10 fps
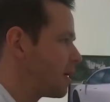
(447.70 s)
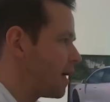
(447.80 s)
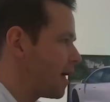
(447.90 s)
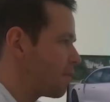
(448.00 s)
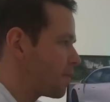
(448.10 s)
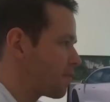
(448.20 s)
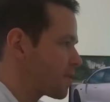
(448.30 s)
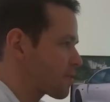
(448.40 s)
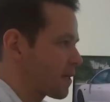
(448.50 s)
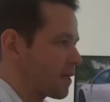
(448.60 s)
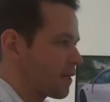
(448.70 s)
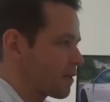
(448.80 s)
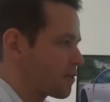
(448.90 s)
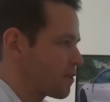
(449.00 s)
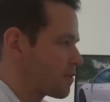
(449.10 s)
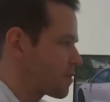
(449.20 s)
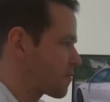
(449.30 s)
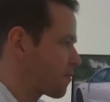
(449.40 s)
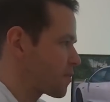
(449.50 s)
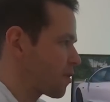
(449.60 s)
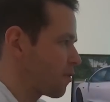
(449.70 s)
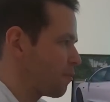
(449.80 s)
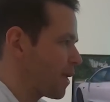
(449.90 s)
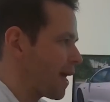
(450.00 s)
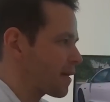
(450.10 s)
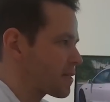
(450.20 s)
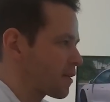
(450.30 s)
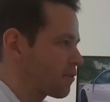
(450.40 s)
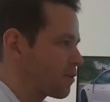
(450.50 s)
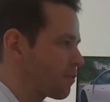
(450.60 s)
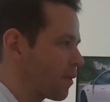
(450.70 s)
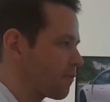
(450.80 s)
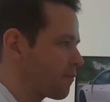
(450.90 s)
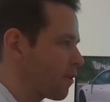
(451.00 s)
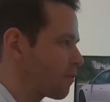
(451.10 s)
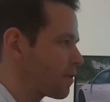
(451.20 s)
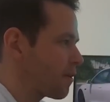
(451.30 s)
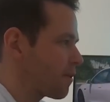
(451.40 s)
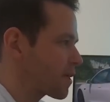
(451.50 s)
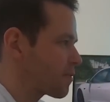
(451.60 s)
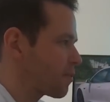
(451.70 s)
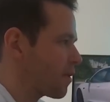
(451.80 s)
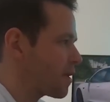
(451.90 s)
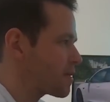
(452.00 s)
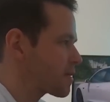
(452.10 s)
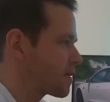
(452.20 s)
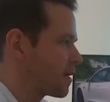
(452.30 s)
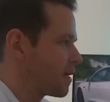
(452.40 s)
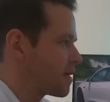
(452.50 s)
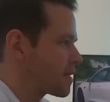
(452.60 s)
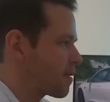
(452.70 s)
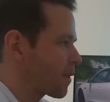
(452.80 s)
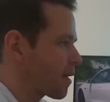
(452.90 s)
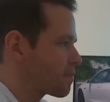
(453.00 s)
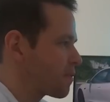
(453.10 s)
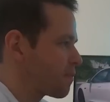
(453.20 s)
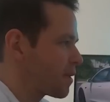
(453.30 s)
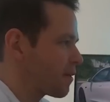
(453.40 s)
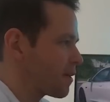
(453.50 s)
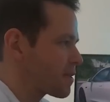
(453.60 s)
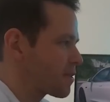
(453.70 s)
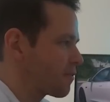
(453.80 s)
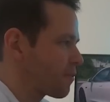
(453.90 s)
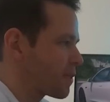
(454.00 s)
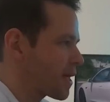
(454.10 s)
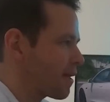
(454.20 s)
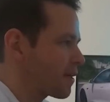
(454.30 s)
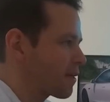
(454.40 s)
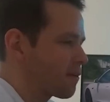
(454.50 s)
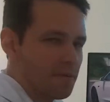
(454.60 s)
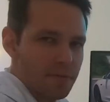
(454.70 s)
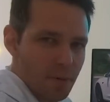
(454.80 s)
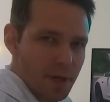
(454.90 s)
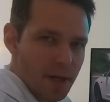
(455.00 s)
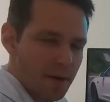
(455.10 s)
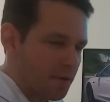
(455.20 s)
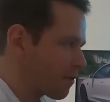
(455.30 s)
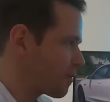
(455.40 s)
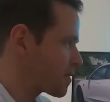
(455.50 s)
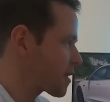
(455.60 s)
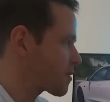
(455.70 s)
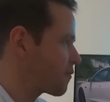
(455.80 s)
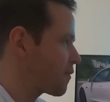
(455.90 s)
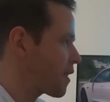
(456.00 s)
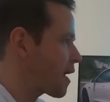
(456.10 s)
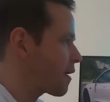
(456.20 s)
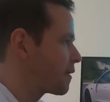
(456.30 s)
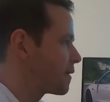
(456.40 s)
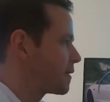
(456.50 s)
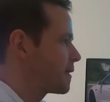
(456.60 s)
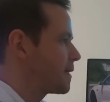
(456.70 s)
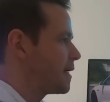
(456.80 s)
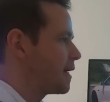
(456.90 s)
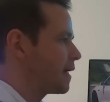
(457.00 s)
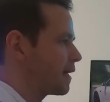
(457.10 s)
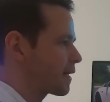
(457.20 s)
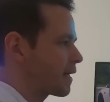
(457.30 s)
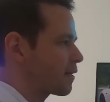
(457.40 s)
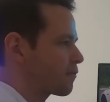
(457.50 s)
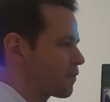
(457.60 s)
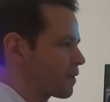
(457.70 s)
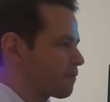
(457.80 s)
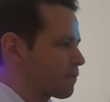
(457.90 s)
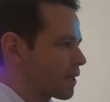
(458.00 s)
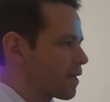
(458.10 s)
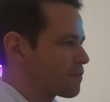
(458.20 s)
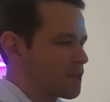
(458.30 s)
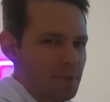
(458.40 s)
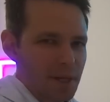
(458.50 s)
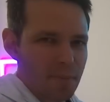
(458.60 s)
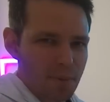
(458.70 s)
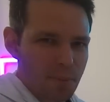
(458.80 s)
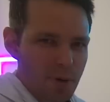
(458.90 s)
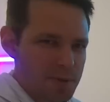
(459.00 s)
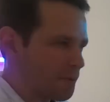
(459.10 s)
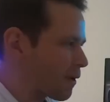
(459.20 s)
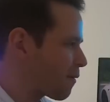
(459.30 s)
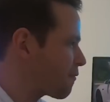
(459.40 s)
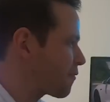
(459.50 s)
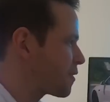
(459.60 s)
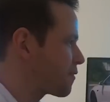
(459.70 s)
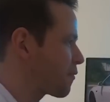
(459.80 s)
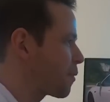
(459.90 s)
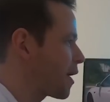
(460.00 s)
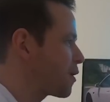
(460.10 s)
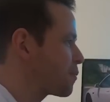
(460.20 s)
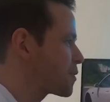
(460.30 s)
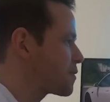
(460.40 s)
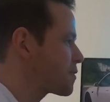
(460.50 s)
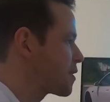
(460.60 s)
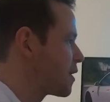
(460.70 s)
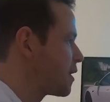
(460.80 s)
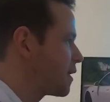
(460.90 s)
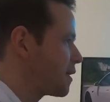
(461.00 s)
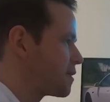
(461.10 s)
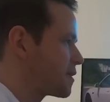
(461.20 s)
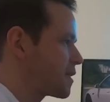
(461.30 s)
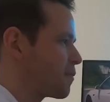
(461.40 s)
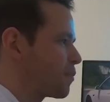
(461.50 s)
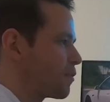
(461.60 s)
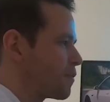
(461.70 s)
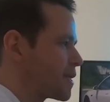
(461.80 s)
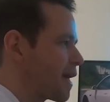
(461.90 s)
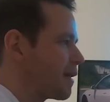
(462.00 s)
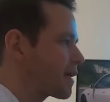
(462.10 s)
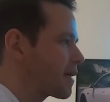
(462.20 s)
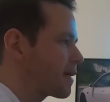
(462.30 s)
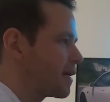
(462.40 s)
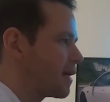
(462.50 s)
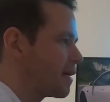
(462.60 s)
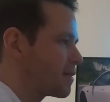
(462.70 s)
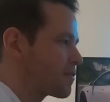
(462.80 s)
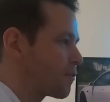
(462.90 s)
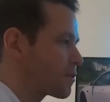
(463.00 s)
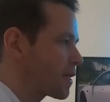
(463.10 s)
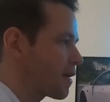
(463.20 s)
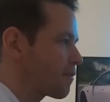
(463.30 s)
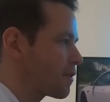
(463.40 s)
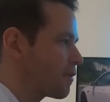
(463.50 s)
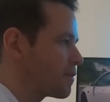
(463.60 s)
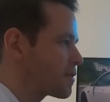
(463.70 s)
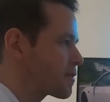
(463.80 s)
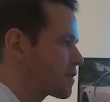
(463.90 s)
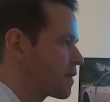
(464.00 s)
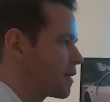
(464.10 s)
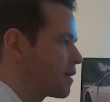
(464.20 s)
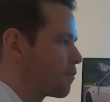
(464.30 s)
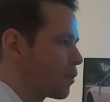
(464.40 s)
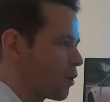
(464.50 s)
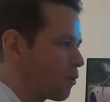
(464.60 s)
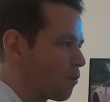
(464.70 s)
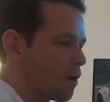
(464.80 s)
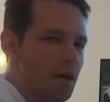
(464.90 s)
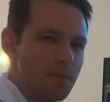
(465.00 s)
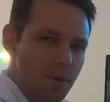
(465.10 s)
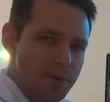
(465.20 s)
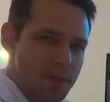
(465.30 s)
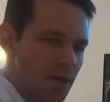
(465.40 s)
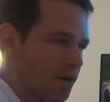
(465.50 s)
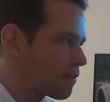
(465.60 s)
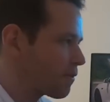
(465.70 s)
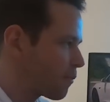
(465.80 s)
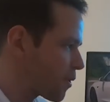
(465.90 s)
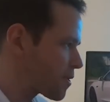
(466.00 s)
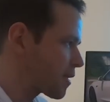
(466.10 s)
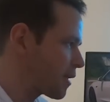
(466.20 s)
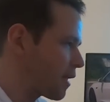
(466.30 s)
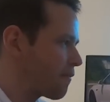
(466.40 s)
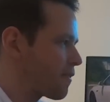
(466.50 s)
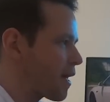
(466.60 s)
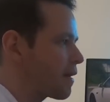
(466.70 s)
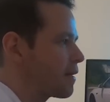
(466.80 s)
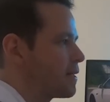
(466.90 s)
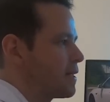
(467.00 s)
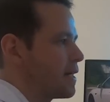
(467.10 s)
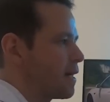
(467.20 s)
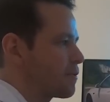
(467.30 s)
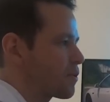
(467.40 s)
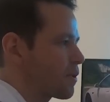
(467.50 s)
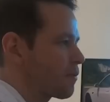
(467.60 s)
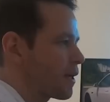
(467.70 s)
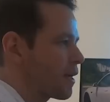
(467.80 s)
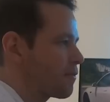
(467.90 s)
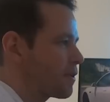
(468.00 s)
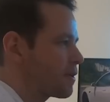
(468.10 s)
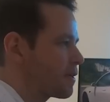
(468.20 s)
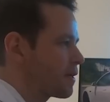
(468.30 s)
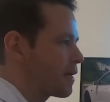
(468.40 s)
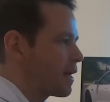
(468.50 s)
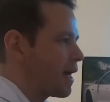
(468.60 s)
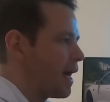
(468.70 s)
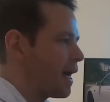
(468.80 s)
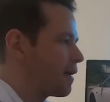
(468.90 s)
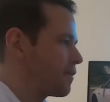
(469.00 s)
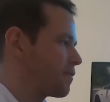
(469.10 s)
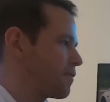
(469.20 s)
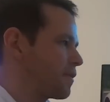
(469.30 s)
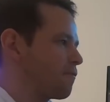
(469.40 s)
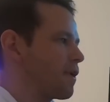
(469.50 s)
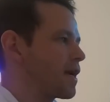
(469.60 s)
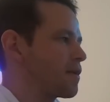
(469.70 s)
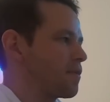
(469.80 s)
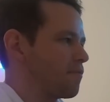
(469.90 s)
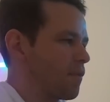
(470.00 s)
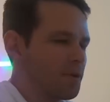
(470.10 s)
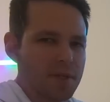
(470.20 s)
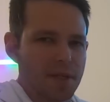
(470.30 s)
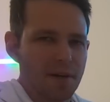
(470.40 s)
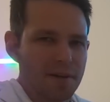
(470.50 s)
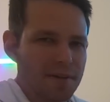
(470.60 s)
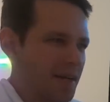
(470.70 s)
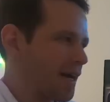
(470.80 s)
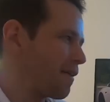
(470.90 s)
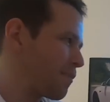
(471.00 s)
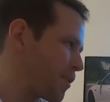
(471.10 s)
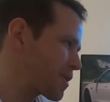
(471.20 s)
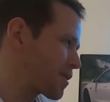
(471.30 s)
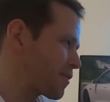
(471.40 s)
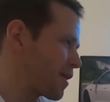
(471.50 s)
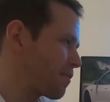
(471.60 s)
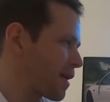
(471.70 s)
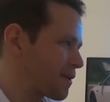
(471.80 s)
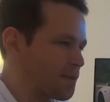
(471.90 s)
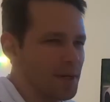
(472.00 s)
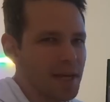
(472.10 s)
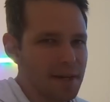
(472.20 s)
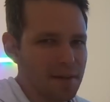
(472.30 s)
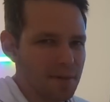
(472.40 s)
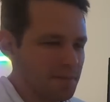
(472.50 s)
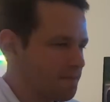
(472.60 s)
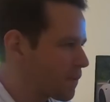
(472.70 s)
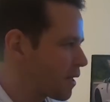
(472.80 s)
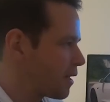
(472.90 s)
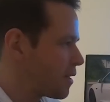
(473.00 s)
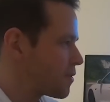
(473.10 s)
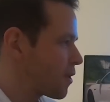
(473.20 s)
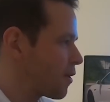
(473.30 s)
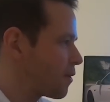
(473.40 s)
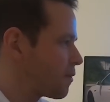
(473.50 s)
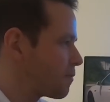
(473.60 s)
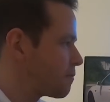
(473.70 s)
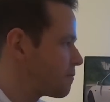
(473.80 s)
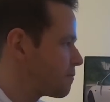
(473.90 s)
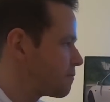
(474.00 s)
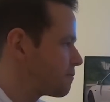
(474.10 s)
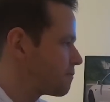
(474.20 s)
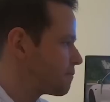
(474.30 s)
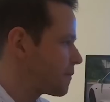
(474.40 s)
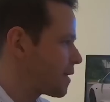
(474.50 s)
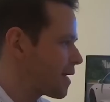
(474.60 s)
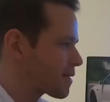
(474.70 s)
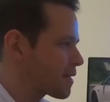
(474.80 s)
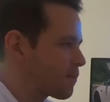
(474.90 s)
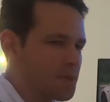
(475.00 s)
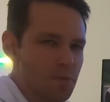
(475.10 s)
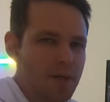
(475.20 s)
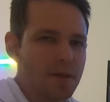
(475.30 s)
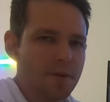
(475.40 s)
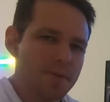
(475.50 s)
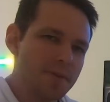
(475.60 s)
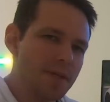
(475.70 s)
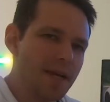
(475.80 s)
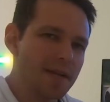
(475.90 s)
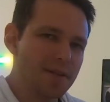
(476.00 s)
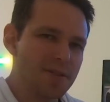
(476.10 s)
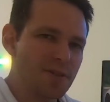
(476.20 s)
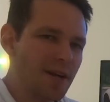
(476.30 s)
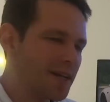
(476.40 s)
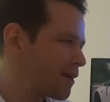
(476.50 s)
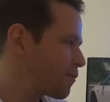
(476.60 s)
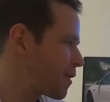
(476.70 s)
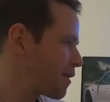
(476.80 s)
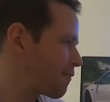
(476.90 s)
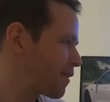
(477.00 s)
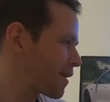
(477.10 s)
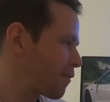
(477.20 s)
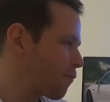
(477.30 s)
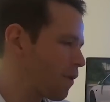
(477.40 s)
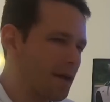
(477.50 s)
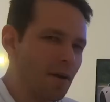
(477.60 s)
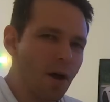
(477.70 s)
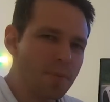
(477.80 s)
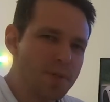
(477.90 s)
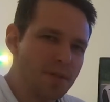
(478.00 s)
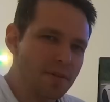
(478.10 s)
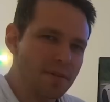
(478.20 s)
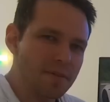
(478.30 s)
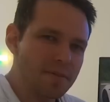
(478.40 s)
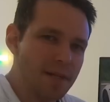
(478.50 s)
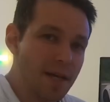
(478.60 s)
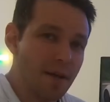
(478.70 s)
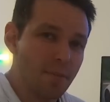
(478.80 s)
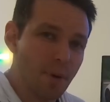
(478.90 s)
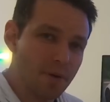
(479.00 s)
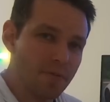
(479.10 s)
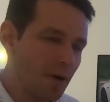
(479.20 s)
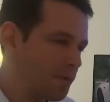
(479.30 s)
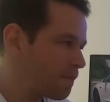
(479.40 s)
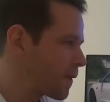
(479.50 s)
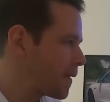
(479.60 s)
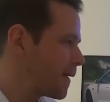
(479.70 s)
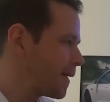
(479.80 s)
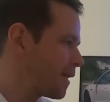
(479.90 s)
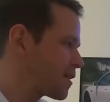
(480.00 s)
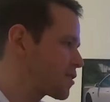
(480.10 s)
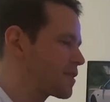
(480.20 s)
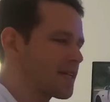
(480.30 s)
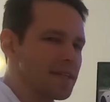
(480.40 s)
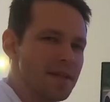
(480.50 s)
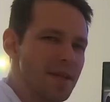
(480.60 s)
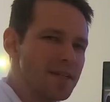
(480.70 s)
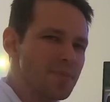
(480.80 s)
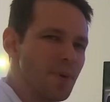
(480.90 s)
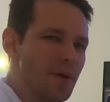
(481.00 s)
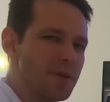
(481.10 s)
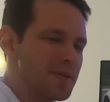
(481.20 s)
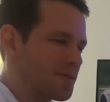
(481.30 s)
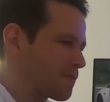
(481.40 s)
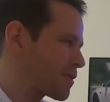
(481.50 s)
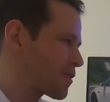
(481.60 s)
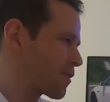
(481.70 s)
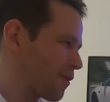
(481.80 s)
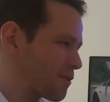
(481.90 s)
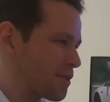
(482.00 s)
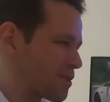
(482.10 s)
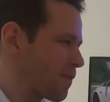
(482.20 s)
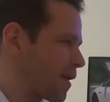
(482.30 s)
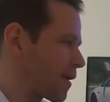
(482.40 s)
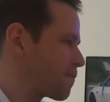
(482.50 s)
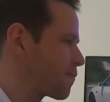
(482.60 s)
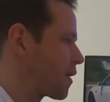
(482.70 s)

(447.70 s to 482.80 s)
The first one here you're going to choose is from solid black. It's included by default with no extra price. Stepping up to midnight silver metallic, you're at $1,400 extra for that. Again, if we keep jumping up, the price will go up for the different paint options. A deep blue metallic is $1,400. Pearl white multi-coat, I personally love that, $2,100. And the red multi-coat, the most extreme at $2,800. So the next step is wheels. And in Australia, we only really get one option by default, unless you tick the next box, which costs you some money.